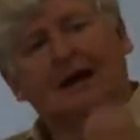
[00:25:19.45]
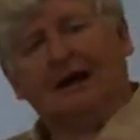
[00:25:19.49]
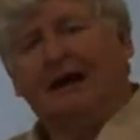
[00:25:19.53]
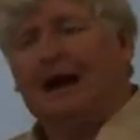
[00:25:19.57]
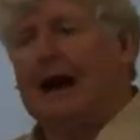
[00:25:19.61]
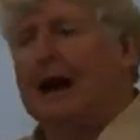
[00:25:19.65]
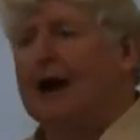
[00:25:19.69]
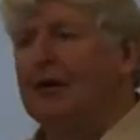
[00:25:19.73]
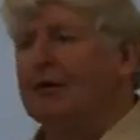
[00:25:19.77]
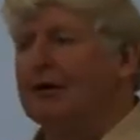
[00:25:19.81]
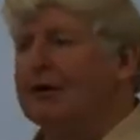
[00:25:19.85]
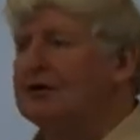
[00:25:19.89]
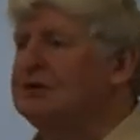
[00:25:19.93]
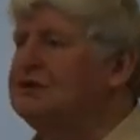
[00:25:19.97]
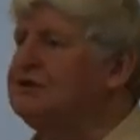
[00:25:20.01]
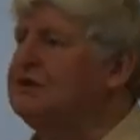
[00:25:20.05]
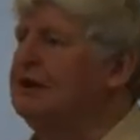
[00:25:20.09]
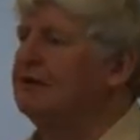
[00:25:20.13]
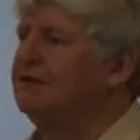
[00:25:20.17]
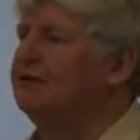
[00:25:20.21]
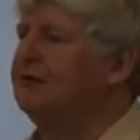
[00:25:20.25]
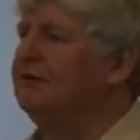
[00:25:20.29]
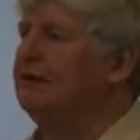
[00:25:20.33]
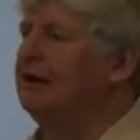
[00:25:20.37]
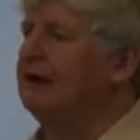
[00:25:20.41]
encouraged
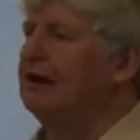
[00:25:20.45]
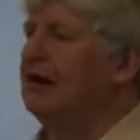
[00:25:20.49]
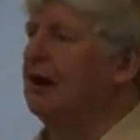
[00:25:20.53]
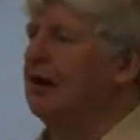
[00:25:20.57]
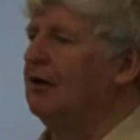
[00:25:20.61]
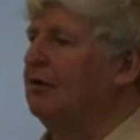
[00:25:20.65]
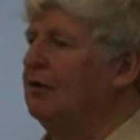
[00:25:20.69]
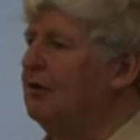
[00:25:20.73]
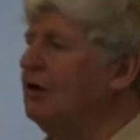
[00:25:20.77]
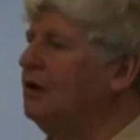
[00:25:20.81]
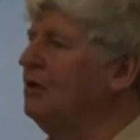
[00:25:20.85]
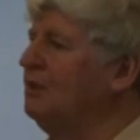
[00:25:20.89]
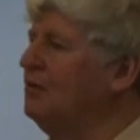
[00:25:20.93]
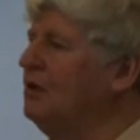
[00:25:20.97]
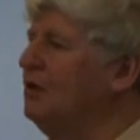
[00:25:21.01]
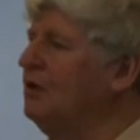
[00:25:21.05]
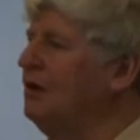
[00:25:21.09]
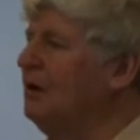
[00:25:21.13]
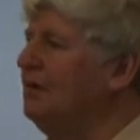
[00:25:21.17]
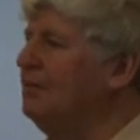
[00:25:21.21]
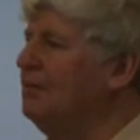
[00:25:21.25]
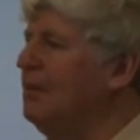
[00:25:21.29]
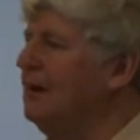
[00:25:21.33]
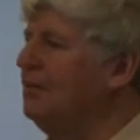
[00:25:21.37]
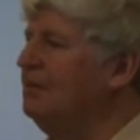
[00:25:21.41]
their fellow
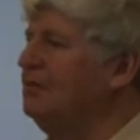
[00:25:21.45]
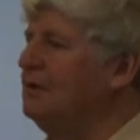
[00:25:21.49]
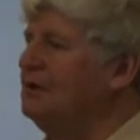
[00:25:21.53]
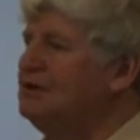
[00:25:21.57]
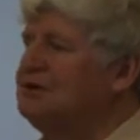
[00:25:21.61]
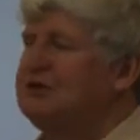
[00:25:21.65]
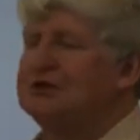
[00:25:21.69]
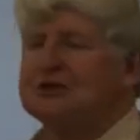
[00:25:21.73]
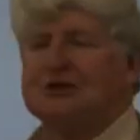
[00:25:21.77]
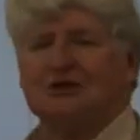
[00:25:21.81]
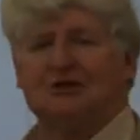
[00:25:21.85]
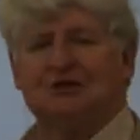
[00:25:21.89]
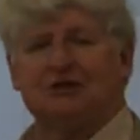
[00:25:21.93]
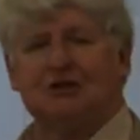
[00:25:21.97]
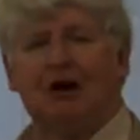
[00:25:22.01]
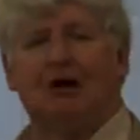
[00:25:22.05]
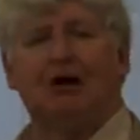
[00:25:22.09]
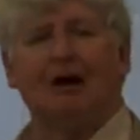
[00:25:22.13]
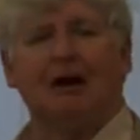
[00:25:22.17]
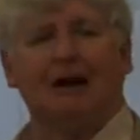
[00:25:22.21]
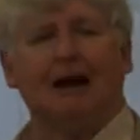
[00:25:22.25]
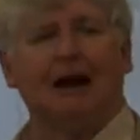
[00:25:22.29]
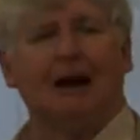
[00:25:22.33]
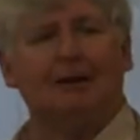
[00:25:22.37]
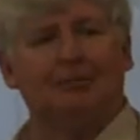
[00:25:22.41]
community members to
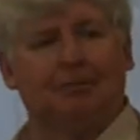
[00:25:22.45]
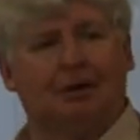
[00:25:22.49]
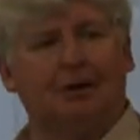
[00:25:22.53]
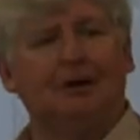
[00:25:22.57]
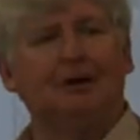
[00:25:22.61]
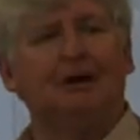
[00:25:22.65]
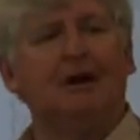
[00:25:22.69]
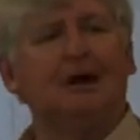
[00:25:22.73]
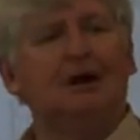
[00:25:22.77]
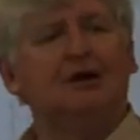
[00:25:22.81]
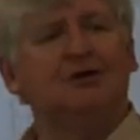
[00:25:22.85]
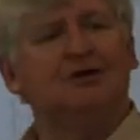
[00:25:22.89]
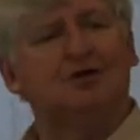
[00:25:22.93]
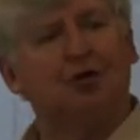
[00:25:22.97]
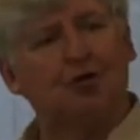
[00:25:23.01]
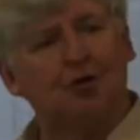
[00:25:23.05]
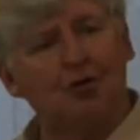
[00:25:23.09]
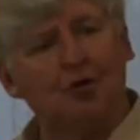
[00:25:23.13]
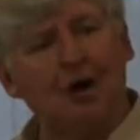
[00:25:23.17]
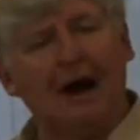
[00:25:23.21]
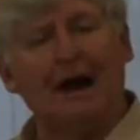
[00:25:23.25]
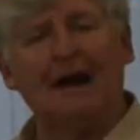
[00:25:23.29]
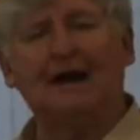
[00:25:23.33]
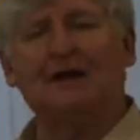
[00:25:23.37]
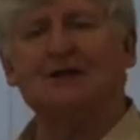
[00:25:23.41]
sign up to
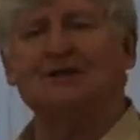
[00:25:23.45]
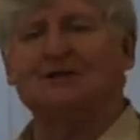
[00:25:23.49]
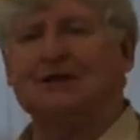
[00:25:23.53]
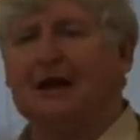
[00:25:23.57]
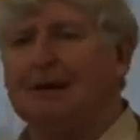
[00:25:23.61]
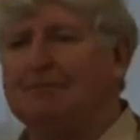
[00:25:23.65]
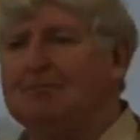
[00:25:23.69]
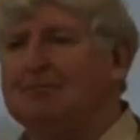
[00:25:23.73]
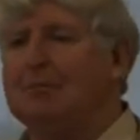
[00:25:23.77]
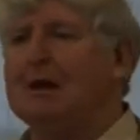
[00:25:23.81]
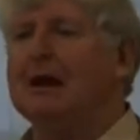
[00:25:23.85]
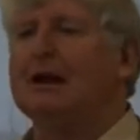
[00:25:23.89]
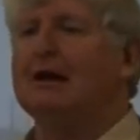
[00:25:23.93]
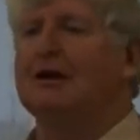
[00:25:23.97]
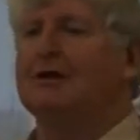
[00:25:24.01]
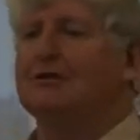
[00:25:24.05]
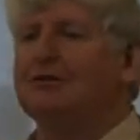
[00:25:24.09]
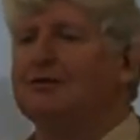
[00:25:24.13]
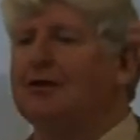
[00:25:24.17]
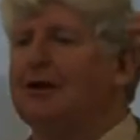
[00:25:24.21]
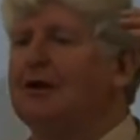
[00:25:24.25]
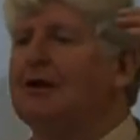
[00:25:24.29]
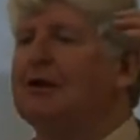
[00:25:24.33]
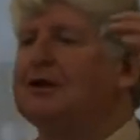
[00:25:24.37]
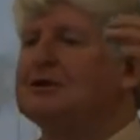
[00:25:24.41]
raise that $1 million
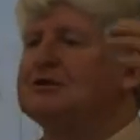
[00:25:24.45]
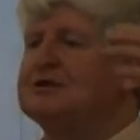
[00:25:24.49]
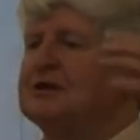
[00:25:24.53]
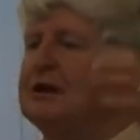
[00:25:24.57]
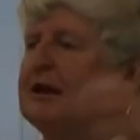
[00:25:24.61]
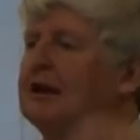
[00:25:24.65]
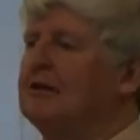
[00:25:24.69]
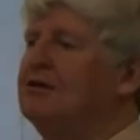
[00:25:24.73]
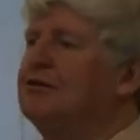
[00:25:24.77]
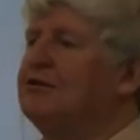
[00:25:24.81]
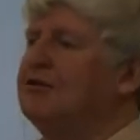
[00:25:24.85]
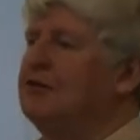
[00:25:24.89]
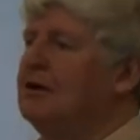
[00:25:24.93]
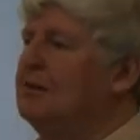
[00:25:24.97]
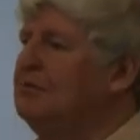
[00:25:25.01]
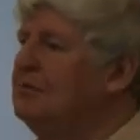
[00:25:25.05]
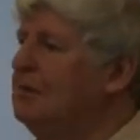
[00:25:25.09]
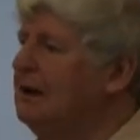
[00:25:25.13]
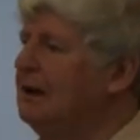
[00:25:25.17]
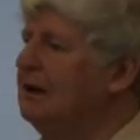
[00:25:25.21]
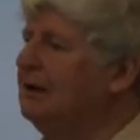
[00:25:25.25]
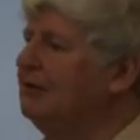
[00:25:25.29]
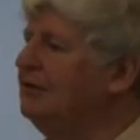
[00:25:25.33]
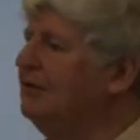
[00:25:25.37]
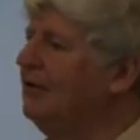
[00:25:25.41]
and that $3
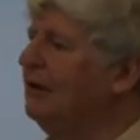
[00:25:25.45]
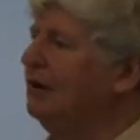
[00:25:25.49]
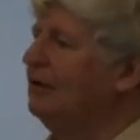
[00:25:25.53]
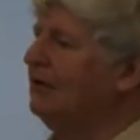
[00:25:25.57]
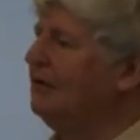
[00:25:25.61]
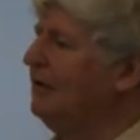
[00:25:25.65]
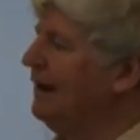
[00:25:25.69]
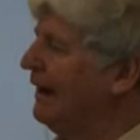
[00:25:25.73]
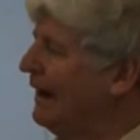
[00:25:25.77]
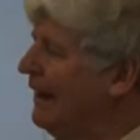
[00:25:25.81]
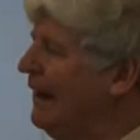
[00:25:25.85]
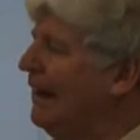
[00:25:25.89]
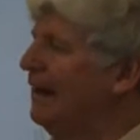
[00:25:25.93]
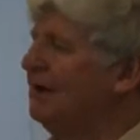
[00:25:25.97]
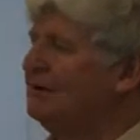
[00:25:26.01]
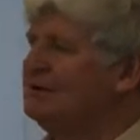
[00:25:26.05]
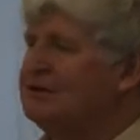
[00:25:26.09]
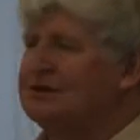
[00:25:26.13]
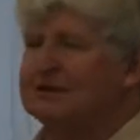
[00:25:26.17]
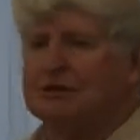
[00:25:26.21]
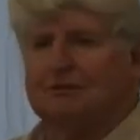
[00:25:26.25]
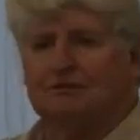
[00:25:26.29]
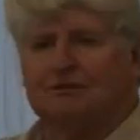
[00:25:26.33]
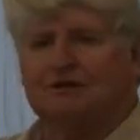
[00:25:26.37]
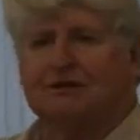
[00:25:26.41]
million in
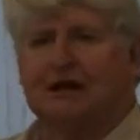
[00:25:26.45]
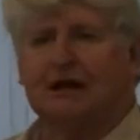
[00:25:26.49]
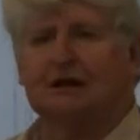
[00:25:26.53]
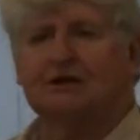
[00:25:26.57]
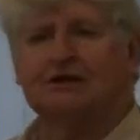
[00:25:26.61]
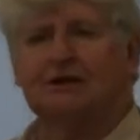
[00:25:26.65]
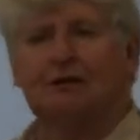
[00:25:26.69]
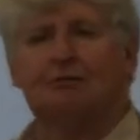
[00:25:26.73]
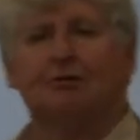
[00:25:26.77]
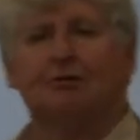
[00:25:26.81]
accounts that was actually